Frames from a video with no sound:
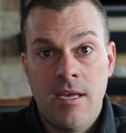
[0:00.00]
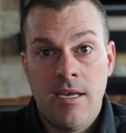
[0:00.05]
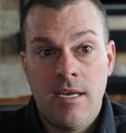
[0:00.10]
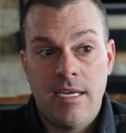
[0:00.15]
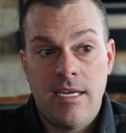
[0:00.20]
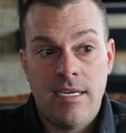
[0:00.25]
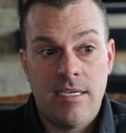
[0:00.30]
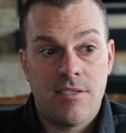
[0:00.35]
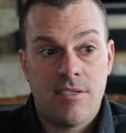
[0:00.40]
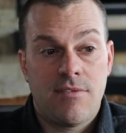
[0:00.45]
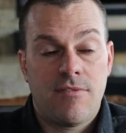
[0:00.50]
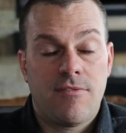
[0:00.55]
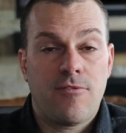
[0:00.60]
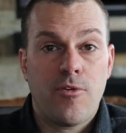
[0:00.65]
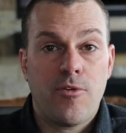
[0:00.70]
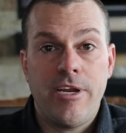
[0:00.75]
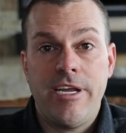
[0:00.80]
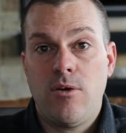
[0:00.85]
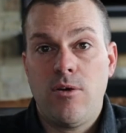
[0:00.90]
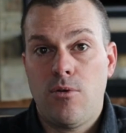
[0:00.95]
is
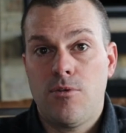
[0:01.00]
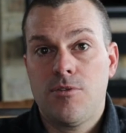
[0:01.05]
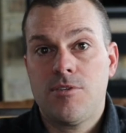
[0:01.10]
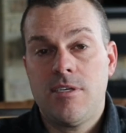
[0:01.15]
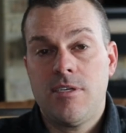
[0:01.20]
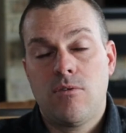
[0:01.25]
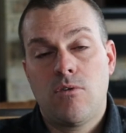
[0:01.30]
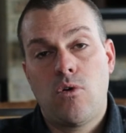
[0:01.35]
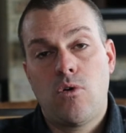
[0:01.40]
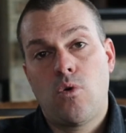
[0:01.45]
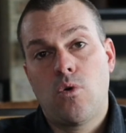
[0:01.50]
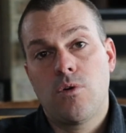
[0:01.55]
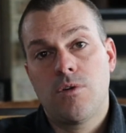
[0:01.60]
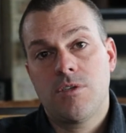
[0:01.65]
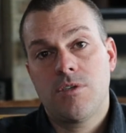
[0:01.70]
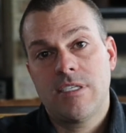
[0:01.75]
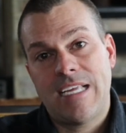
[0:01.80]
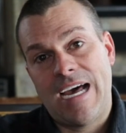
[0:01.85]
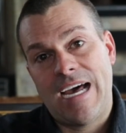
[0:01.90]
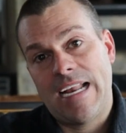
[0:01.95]

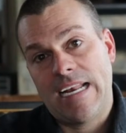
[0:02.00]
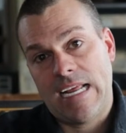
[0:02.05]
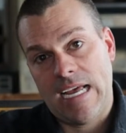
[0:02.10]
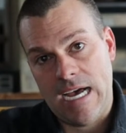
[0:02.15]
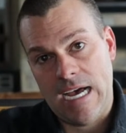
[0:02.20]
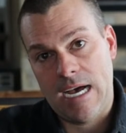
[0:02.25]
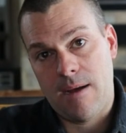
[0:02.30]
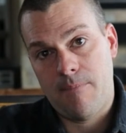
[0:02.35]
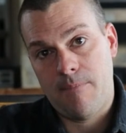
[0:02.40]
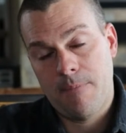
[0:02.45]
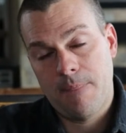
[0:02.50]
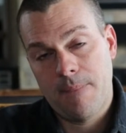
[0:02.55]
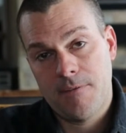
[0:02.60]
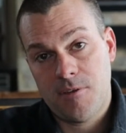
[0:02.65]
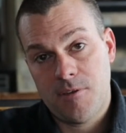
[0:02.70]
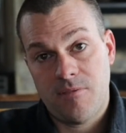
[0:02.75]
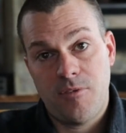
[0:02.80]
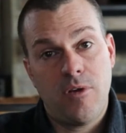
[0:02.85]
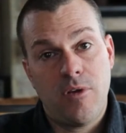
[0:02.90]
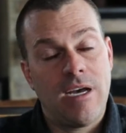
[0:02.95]
freewholesalecourse.com.
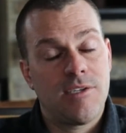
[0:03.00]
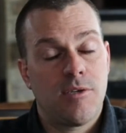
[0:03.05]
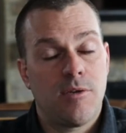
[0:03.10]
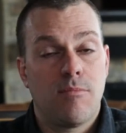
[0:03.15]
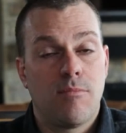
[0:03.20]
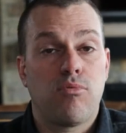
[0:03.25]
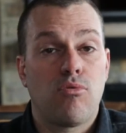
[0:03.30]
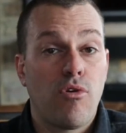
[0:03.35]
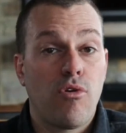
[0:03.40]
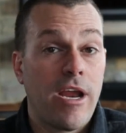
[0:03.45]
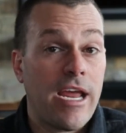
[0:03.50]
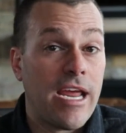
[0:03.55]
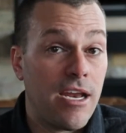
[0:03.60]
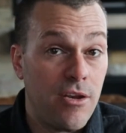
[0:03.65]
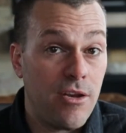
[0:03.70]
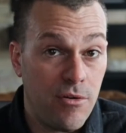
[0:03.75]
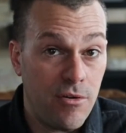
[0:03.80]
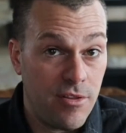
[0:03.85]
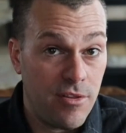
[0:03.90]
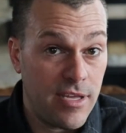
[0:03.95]
So if you guys are brand
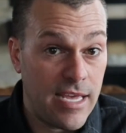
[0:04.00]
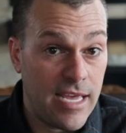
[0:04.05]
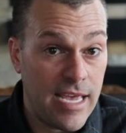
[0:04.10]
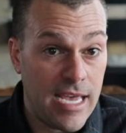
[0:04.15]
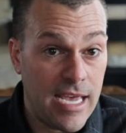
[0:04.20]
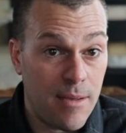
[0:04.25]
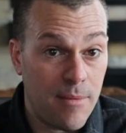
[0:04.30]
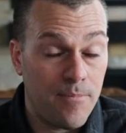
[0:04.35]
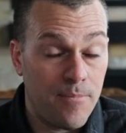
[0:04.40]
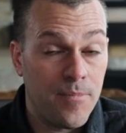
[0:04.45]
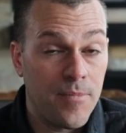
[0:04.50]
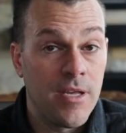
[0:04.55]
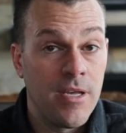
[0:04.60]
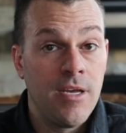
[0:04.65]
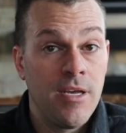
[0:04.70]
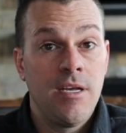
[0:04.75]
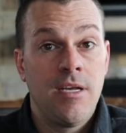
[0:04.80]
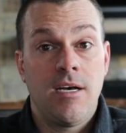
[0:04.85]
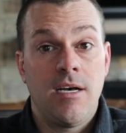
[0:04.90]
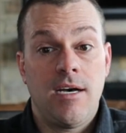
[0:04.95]
new to the game,
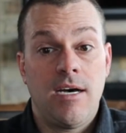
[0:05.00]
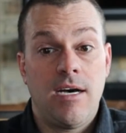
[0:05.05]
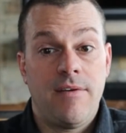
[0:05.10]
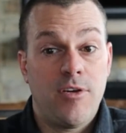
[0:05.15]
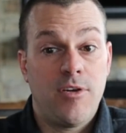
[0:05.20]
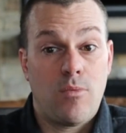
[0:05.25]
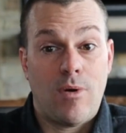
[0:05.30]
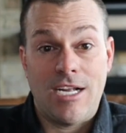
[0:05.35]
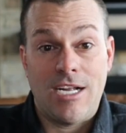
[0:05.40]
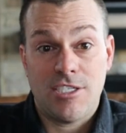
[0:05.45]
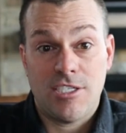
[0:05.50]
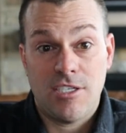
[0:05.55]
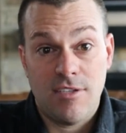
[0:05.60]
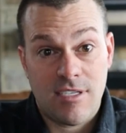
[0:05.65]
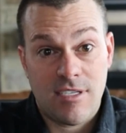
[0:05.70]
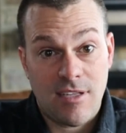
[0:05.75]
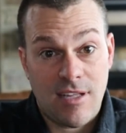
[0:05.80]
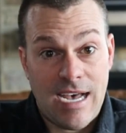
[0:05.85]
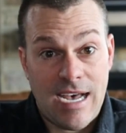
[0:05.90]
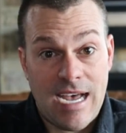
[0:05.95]
if you're watching
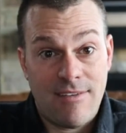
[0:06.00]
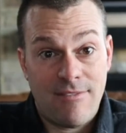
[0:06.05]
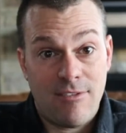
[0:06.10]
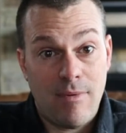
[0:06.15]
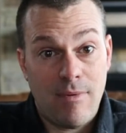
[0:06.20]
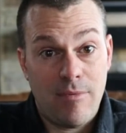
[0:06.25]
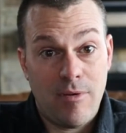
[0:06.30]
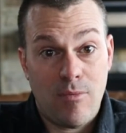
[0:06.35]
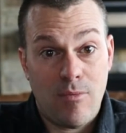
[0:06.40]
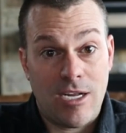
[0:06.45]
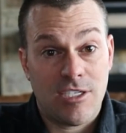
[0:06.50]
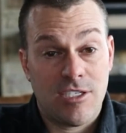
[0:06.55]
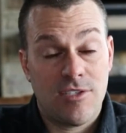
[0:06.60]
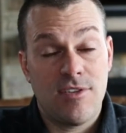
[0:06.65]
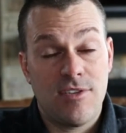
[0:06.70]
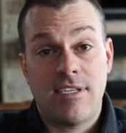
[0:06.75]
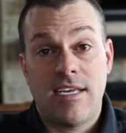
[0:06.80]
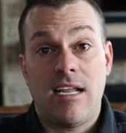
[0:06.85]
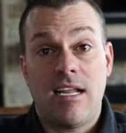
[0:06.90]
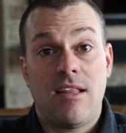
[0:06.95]
this live or maybe watching
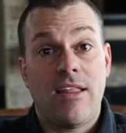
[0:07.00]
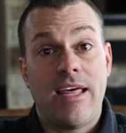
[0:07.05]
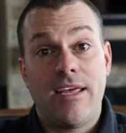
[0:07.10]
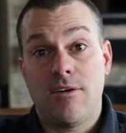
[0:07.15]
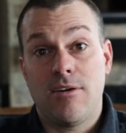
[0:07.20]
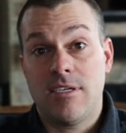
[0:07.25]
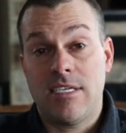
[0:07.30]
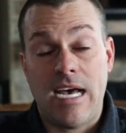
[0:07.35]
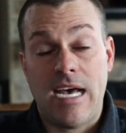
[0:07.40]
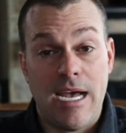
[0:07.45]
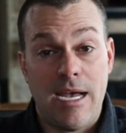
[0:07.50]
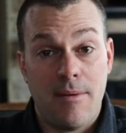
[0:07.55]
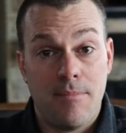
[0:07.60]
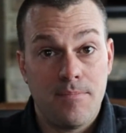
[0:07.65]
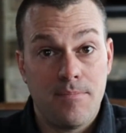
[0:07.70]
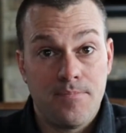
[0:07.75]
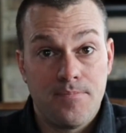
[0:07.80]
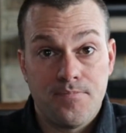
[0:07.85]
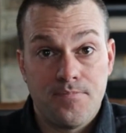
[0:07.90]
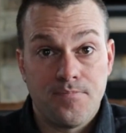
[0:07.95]
this at a later time,
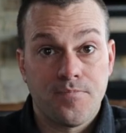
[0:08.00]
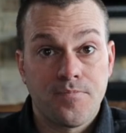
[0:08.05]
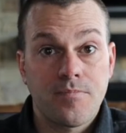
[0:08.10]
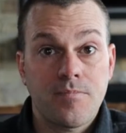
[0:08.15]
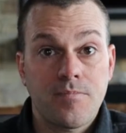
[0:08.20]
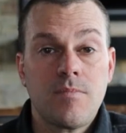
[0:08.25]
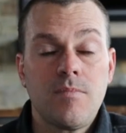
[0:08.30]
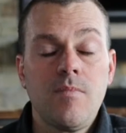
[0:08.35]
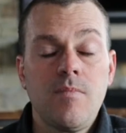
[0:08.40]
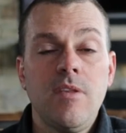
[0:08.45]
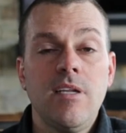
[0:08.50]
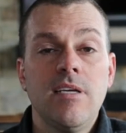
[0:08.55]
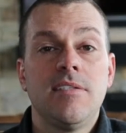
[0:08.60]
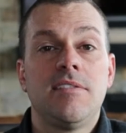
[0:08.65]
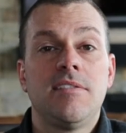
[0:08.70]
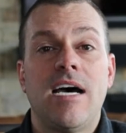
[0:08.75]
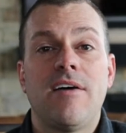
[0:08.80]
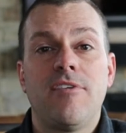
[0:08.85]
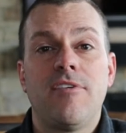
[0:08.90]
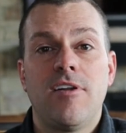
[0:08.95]

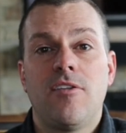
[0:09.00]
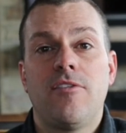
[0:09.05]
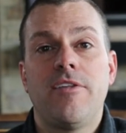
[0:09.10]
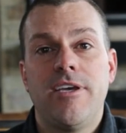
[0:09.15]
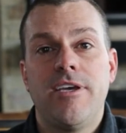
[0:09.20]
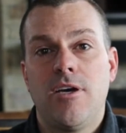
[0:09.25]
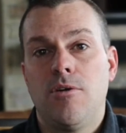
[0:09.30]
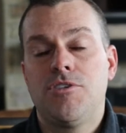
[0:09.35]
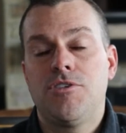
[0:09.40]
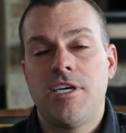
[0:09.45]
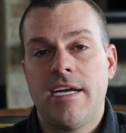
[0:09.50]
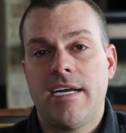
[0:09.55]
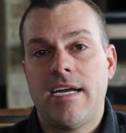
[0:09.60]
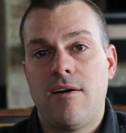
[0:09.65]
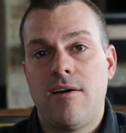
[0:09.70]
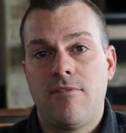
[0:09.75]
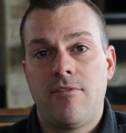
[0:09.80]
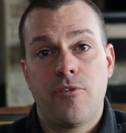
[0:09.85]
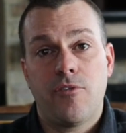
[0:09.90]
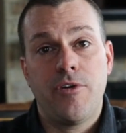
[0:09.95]
definitely go check
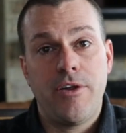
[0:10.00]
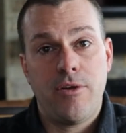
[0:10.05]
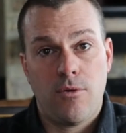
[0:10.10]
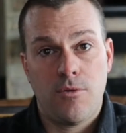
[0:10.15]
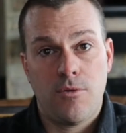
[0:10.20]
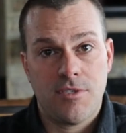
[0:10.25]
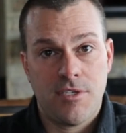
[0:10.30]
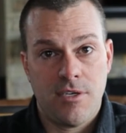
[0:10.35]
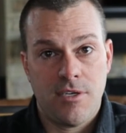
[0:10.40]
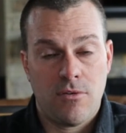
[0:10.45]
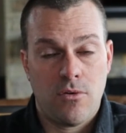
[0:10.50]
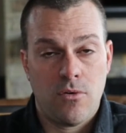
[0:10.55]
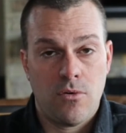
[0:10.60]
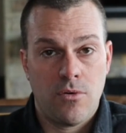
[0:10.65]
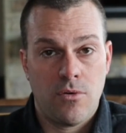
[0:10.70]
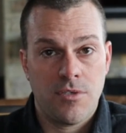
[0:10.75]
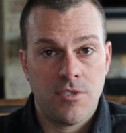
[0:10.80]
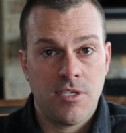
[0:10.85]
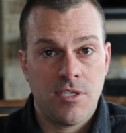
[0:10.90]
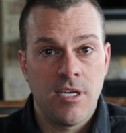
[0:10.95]
out
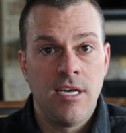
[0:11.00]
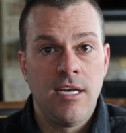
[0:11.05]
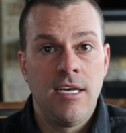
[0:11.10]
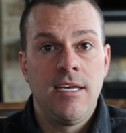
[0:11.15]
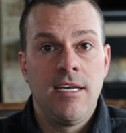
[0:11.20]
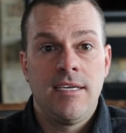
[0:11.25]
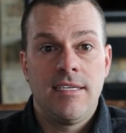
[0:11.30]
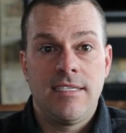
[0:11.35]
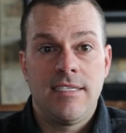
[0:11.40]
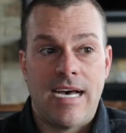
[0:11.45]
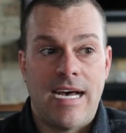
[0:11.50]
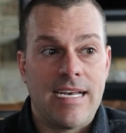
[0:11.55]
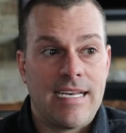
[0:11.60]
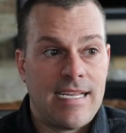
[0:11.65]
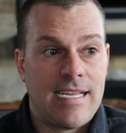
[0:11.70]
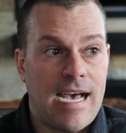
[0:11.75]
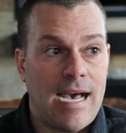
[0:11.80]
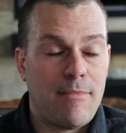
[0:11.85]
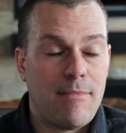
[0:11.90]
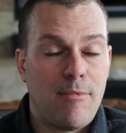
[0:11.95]
freewholesalecourse.com.
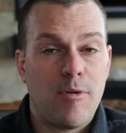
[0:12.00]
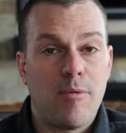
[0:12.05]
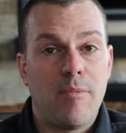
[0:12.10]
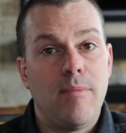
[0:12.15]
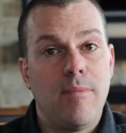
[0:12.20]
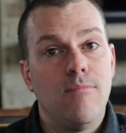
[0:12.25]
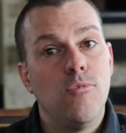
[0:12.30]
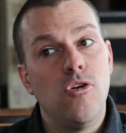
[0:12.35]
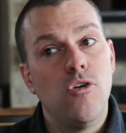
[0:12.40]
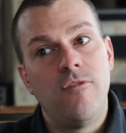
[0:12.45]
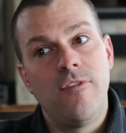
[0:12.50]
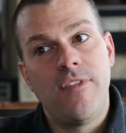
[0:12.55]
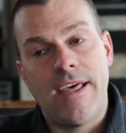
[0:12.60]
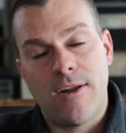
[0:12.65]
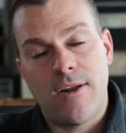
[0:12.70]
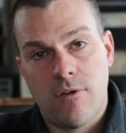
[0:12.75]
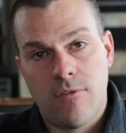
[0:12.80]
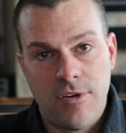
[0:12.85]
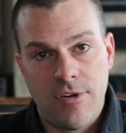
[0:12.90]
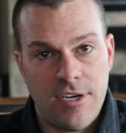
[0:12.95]
I'm going to be moving
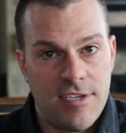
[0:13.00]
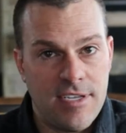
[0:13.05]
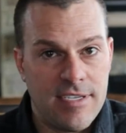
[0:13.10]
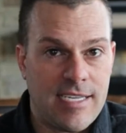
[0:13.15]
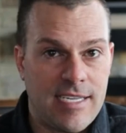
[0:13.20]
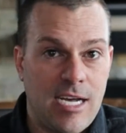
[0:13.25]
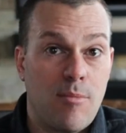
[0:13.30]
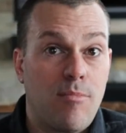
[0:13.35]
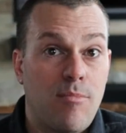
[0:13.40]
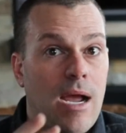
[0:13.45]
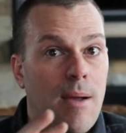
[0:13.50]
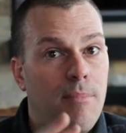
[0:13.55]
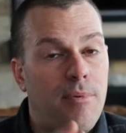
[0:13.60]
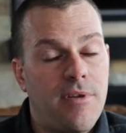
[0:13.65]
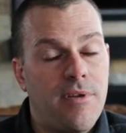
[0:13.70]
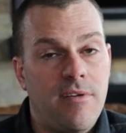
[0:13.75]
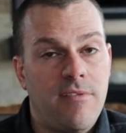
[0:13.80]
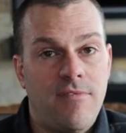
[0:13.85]
that over to Discount Property